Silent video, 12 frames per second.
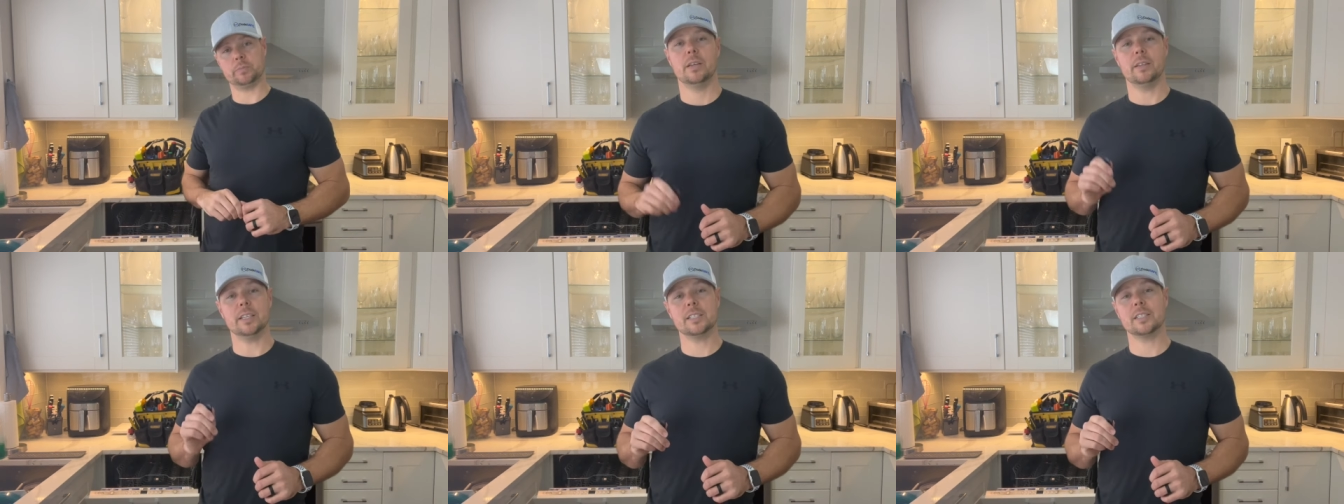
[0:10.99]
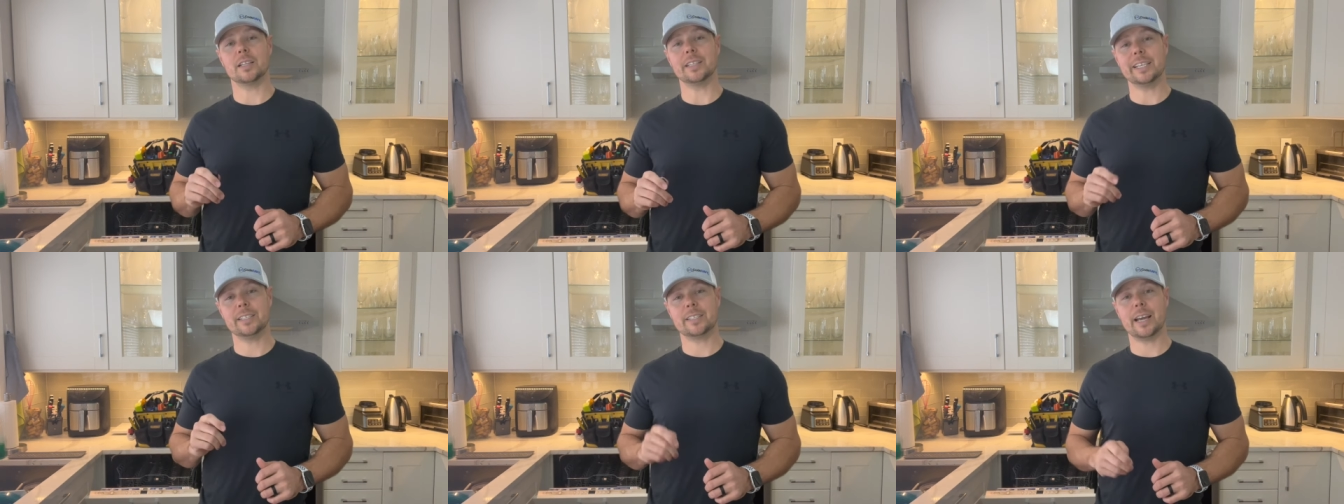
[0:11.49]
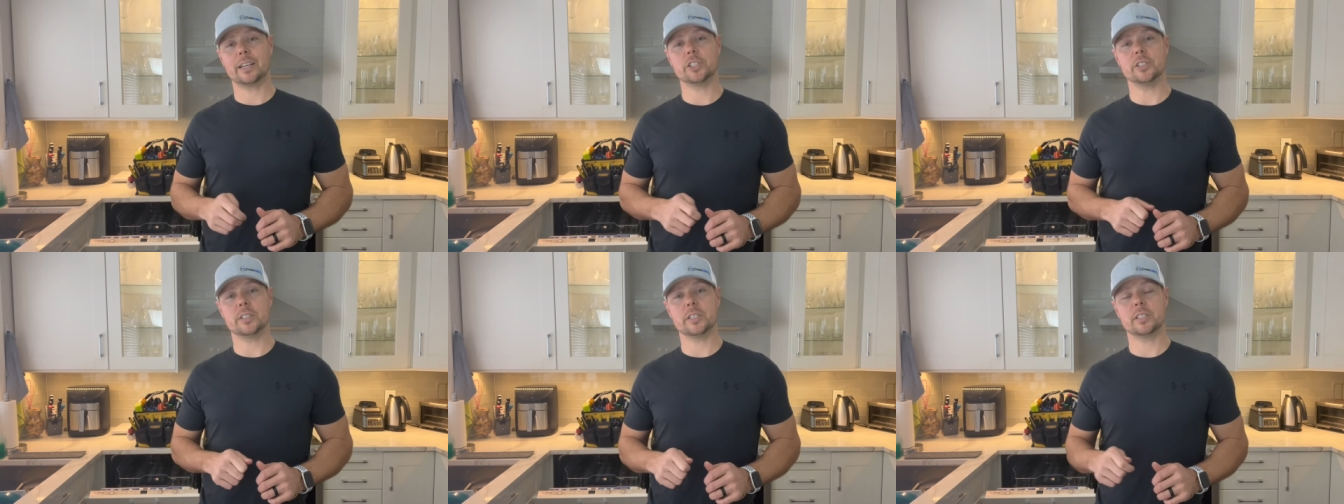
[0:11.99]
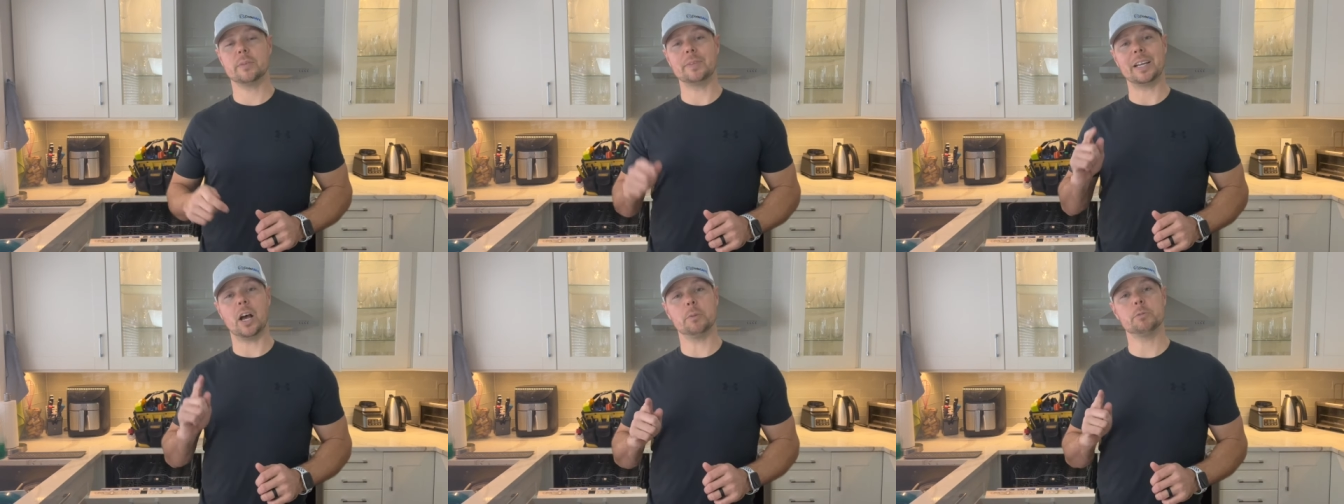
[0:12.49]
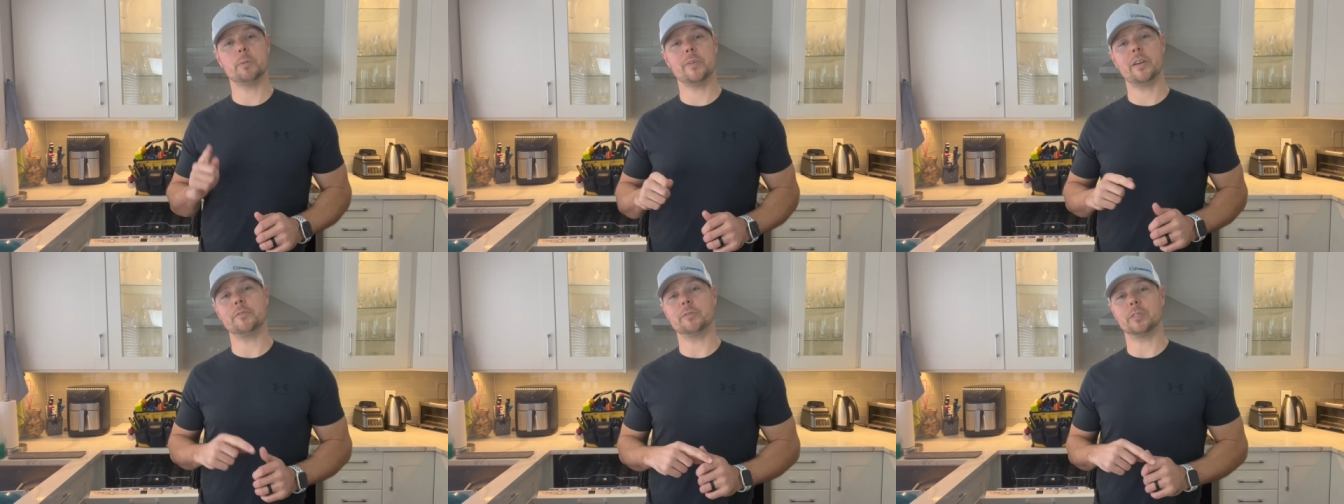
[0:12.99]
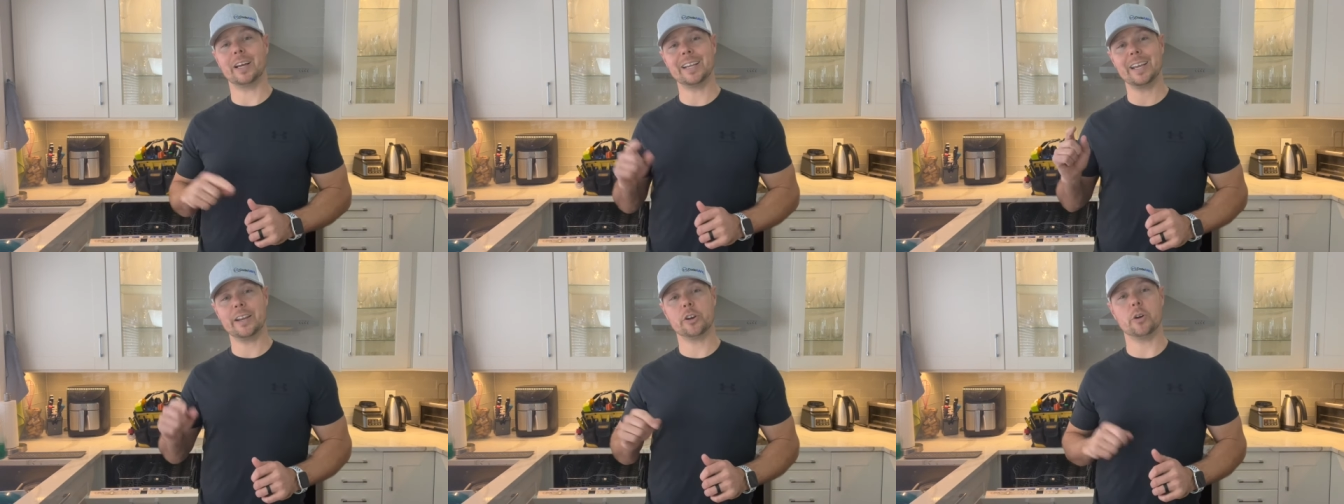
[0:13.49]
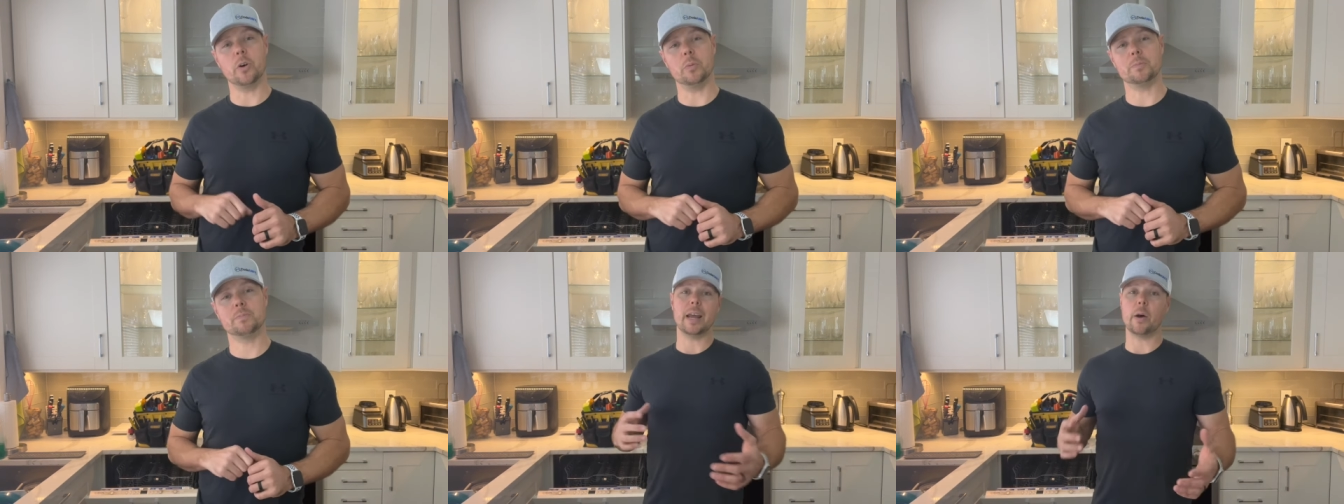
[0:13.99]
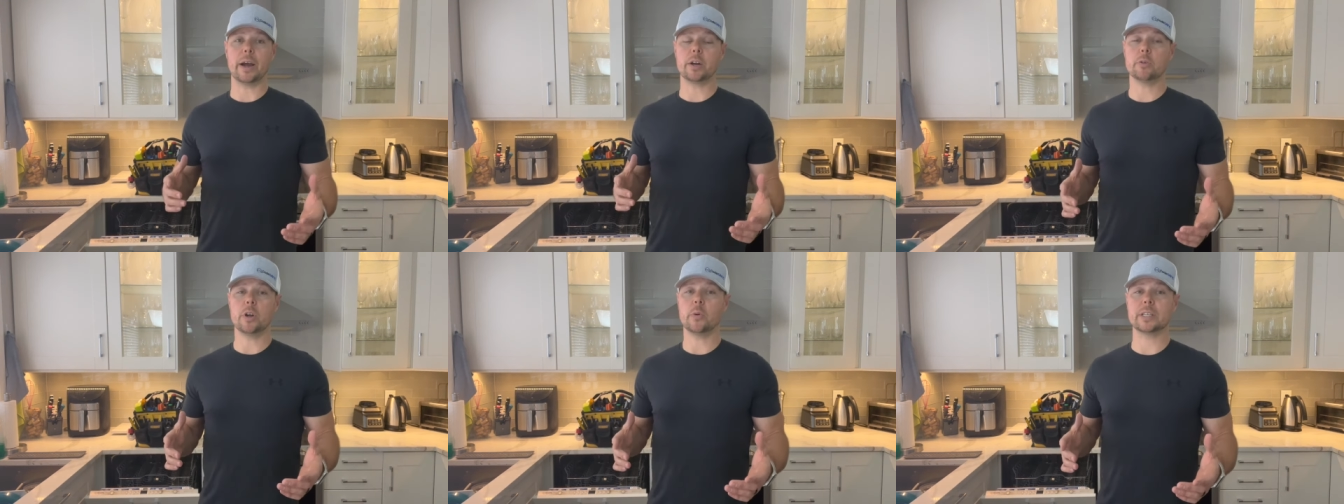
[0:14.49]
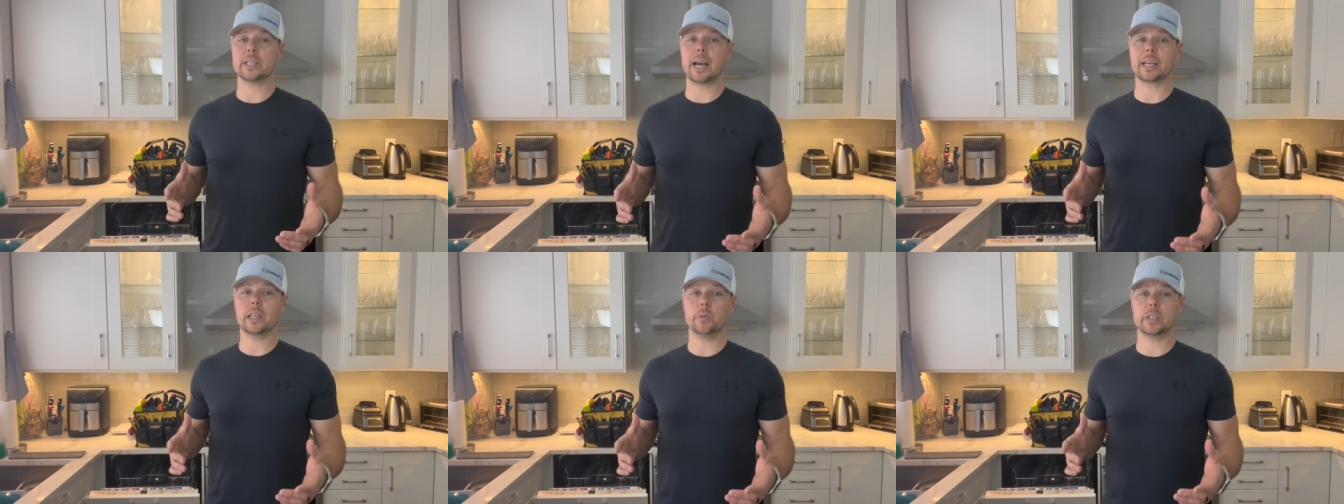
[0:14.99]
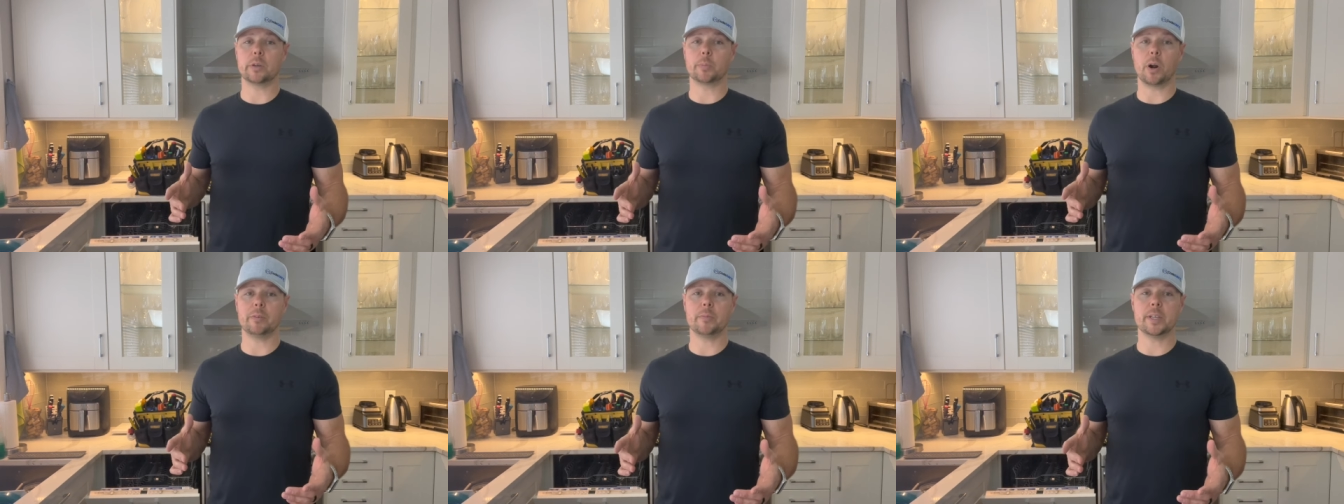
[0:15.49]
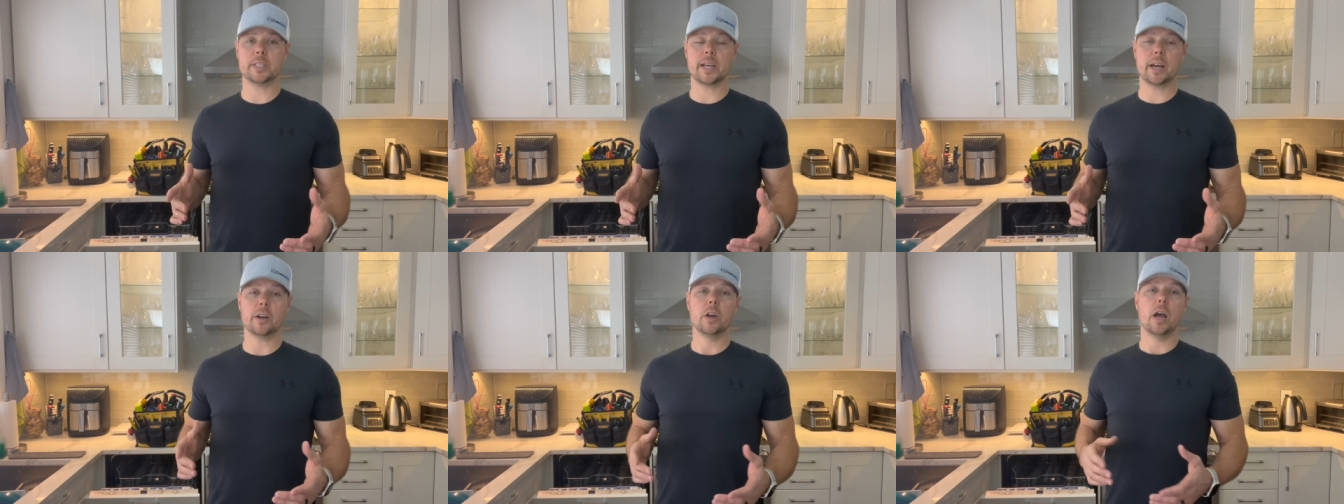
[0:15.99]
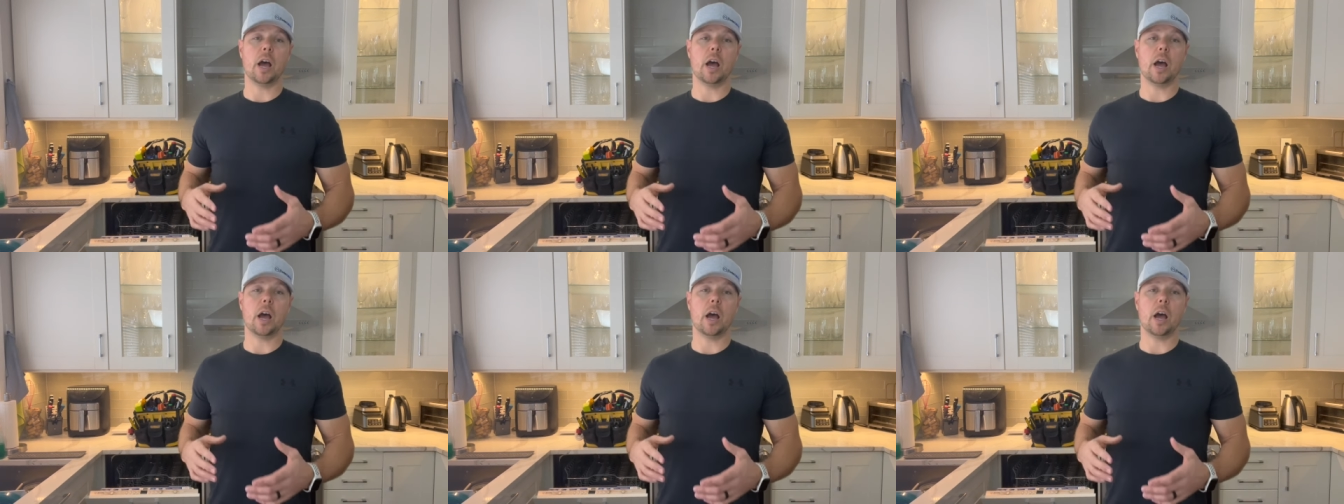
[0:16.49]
This is a leak detection system that helps prevent flooding in your home. Now I don't know exactly what the problem is yet.